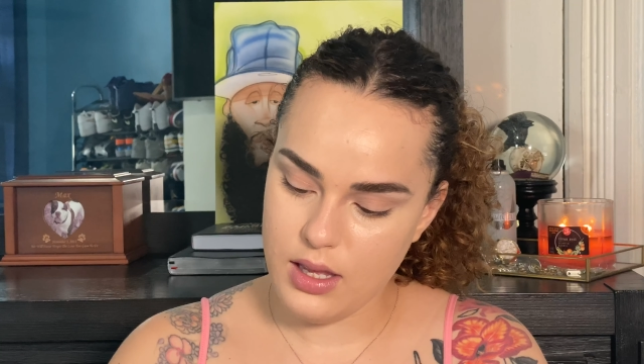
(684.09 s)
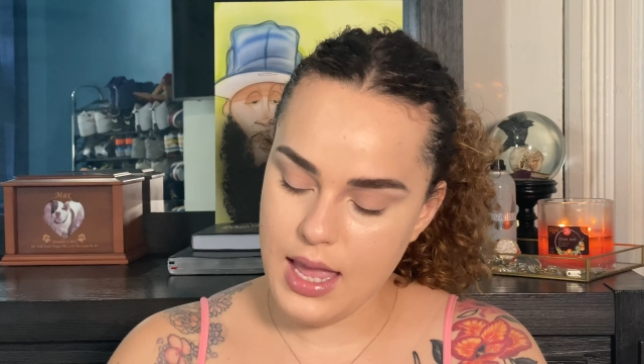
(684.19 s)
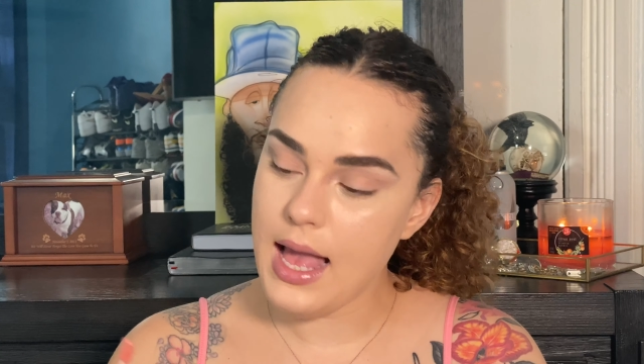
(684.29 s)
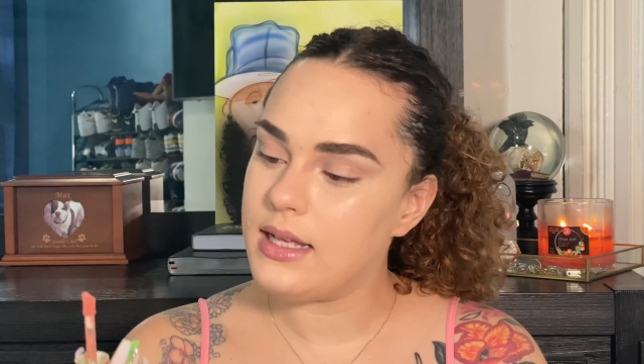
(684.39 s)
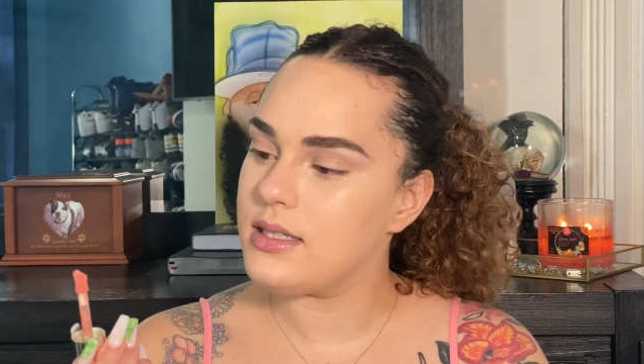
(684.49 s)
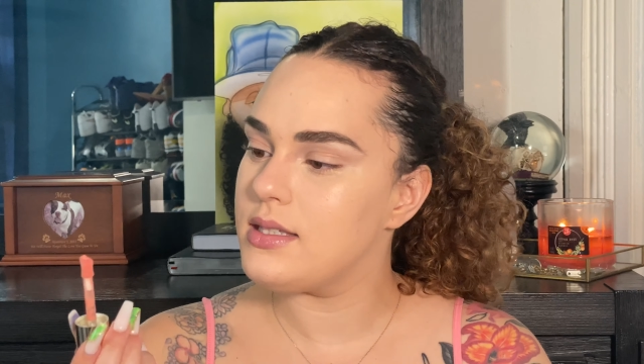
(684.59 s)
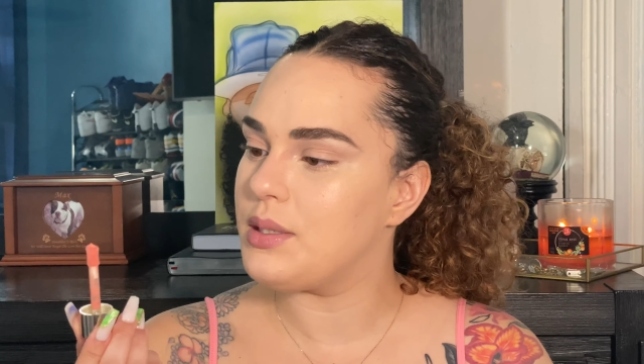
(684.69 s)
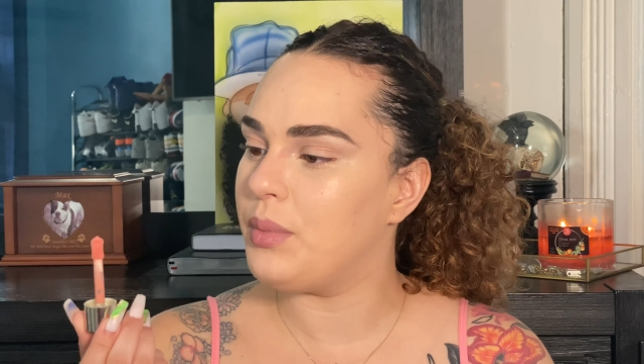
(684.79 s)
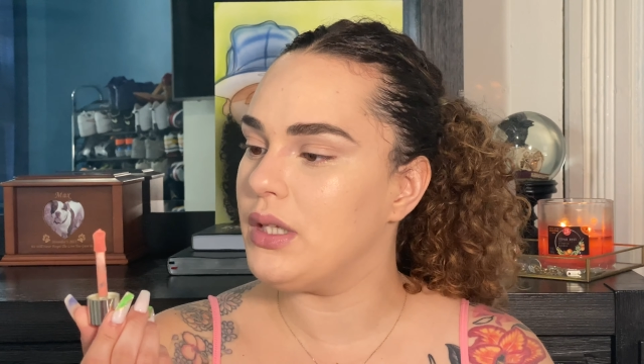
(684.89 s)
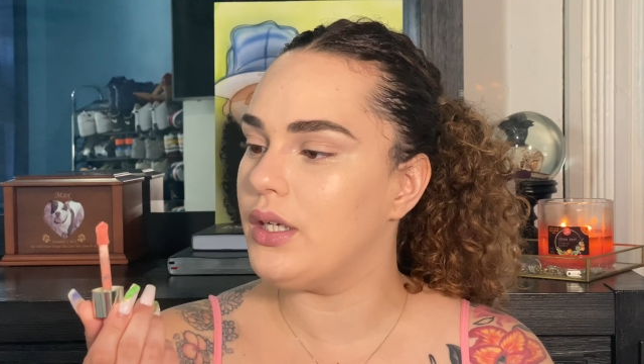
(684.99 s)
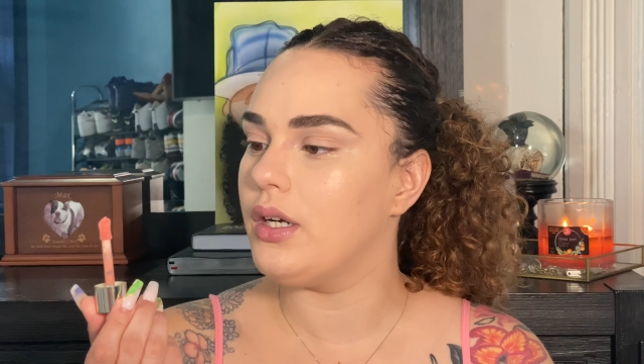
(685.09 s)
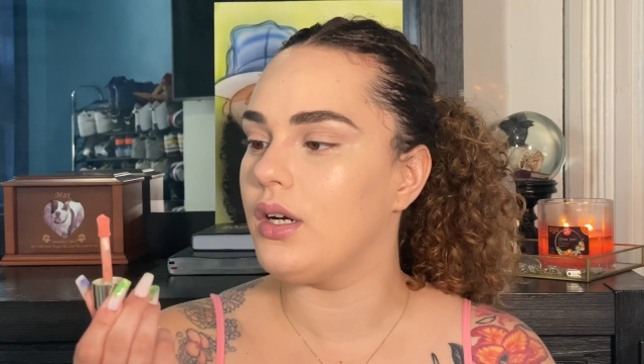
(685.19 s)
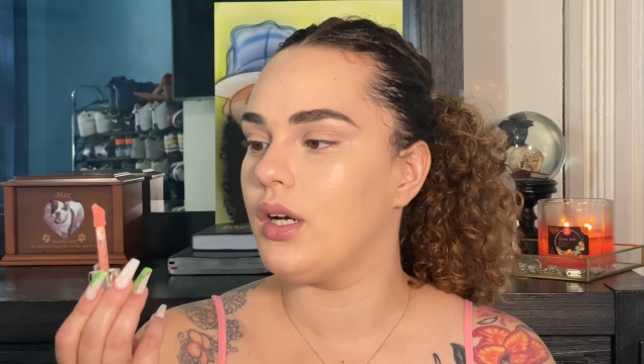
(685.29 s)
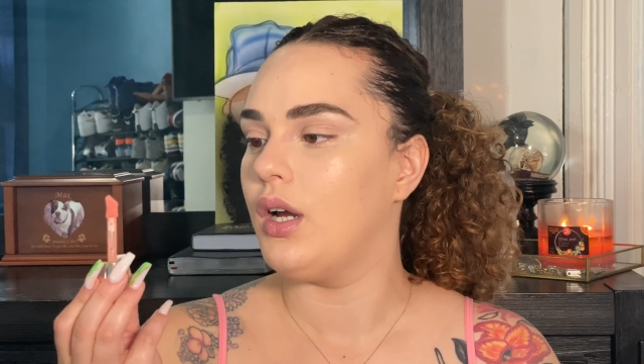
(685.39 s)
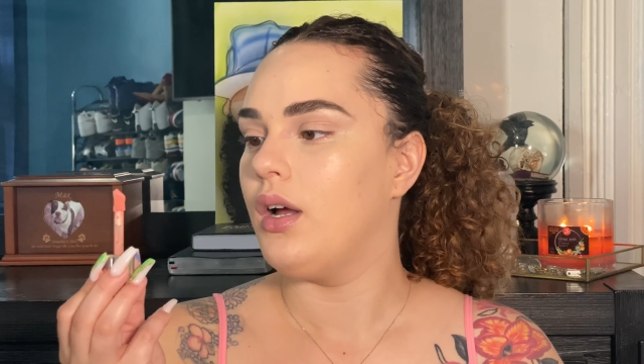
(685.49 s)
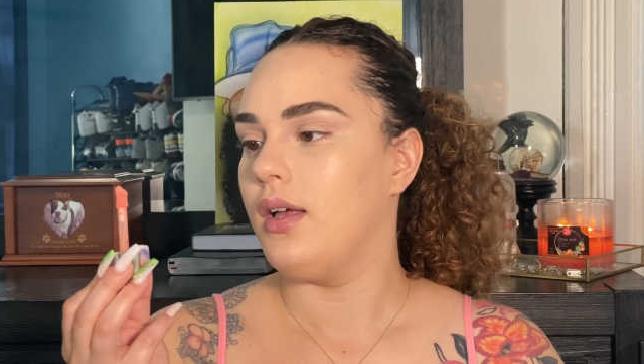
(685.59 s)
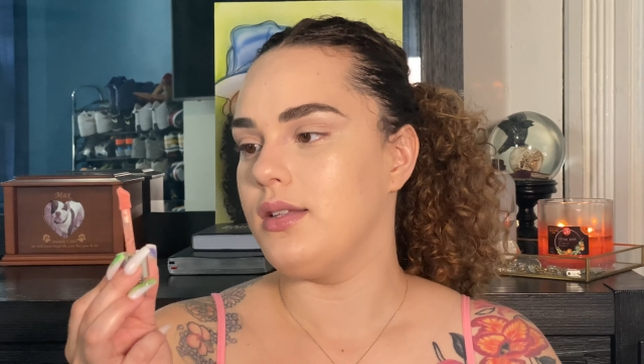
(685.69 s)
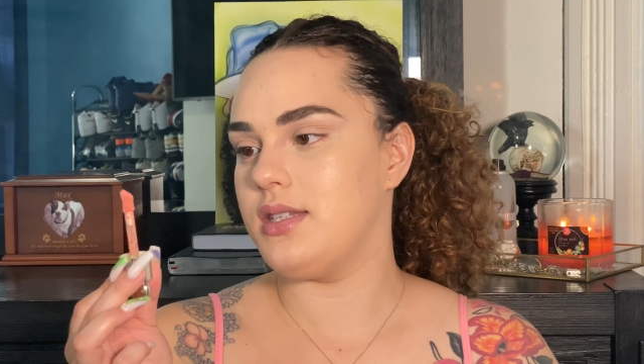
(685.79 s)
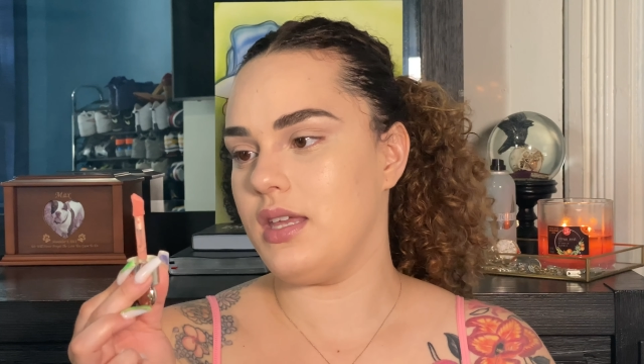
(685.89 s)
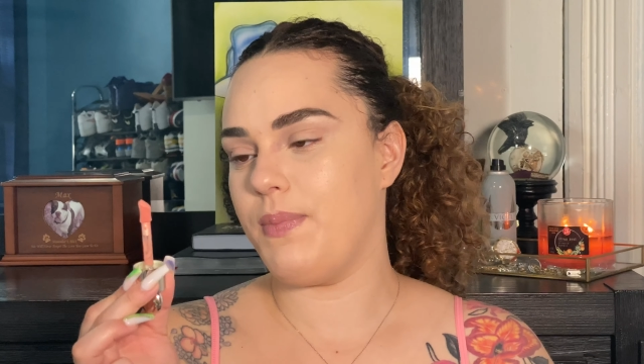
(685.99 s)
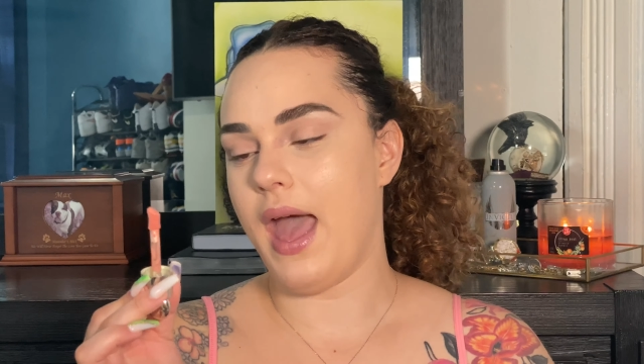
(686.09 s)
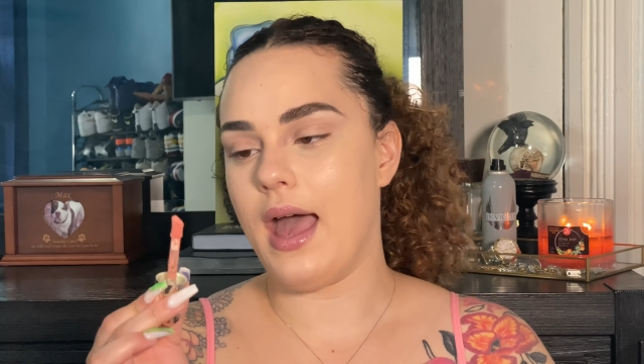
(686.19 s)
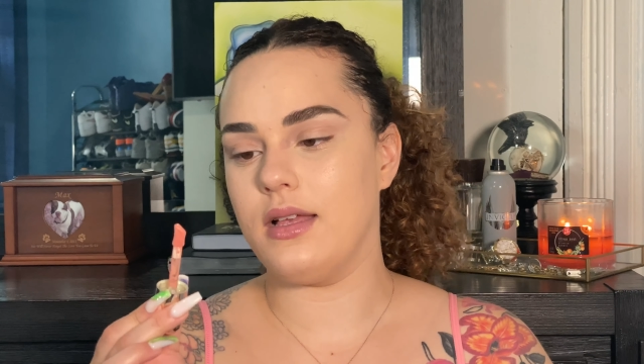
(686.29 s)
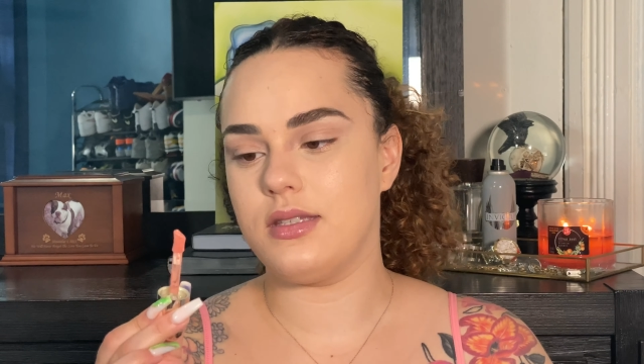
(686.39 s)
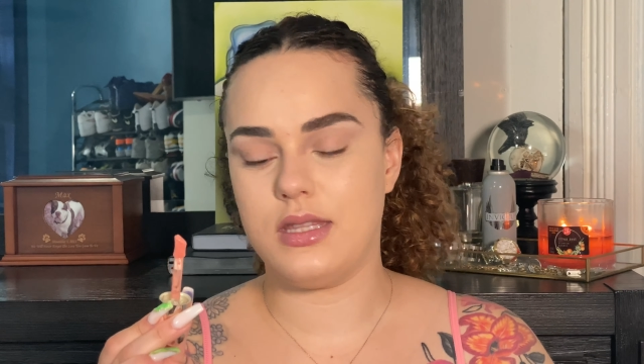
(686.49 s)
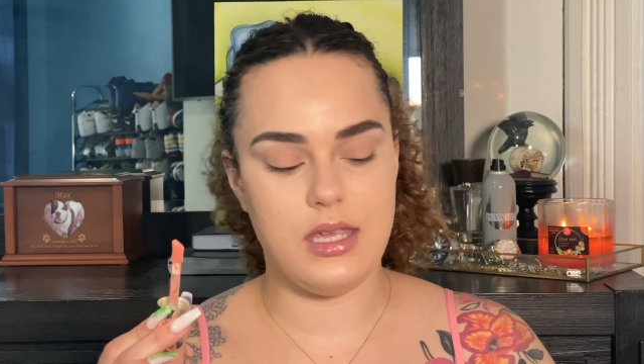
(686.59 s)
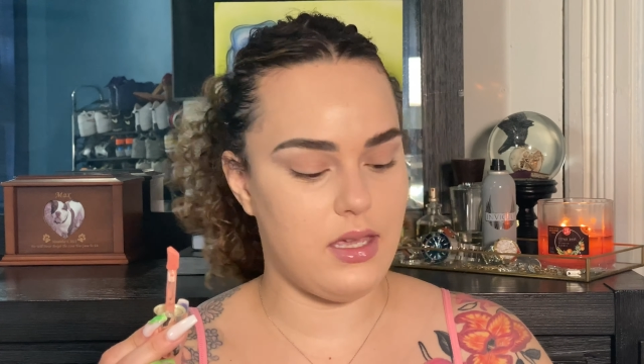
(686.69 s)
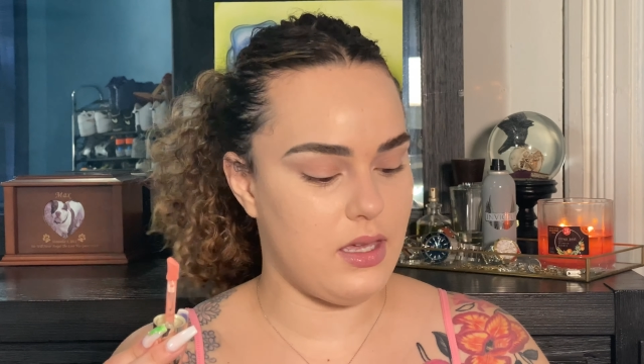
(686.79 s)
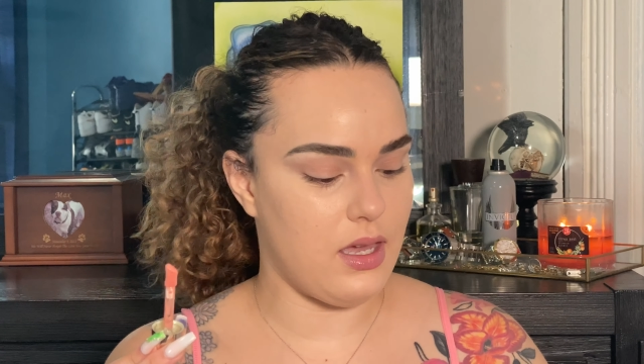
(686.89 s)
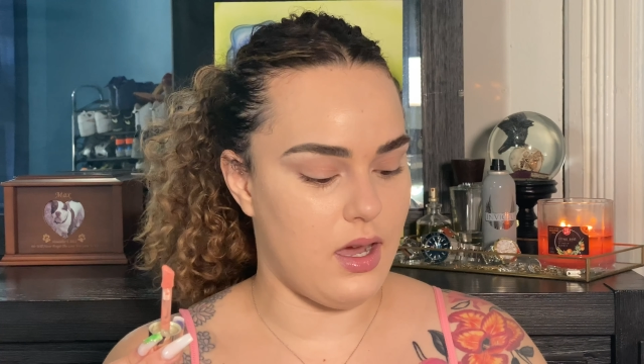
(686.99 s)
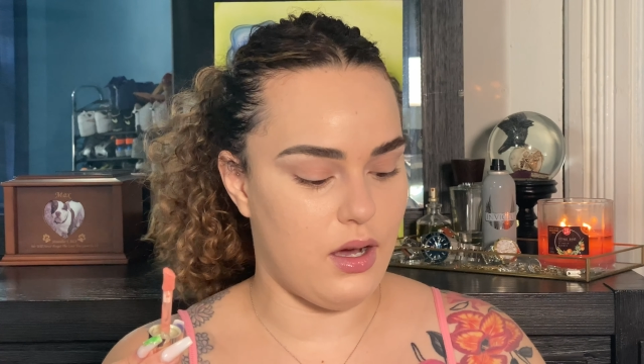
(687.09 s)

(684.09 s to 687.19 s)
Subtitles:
it has a similar tip as the